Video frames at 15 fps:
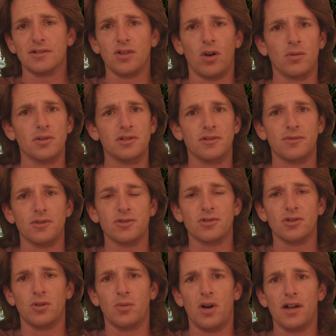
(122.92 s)
as always, if you're
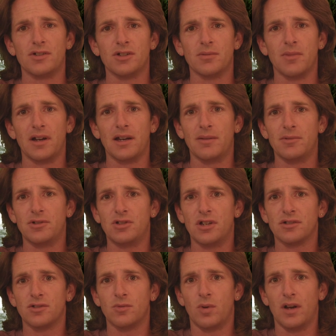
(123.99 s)
still watching, my name is
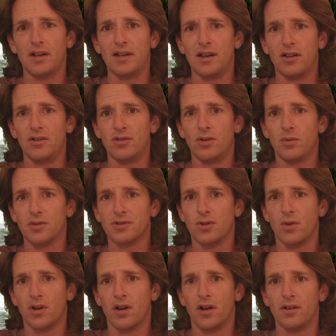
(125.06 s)
Jason White, and now you know what's
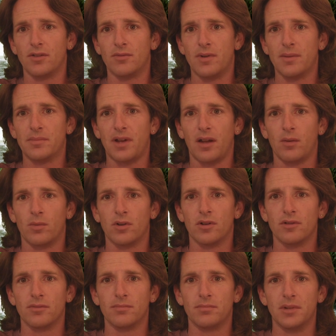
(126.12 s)
going on in the reptile
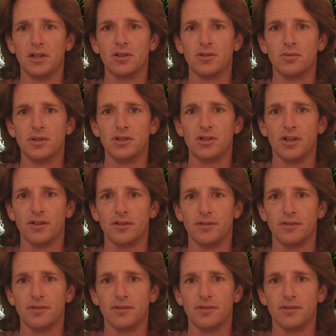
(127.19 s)
world. Be good to each